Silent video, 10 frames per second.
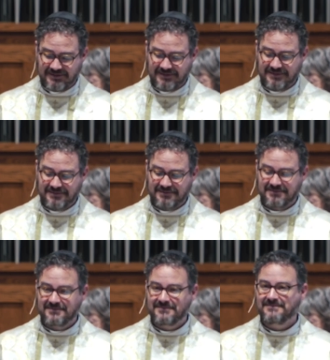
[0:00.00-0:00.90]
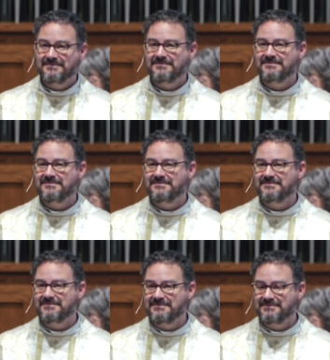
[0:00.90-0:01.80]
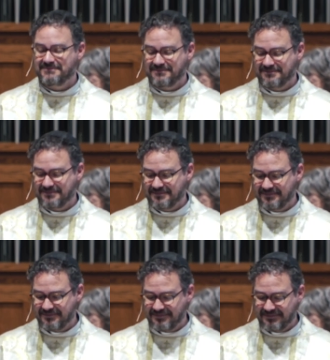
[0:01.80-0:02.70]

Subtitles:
[no speech]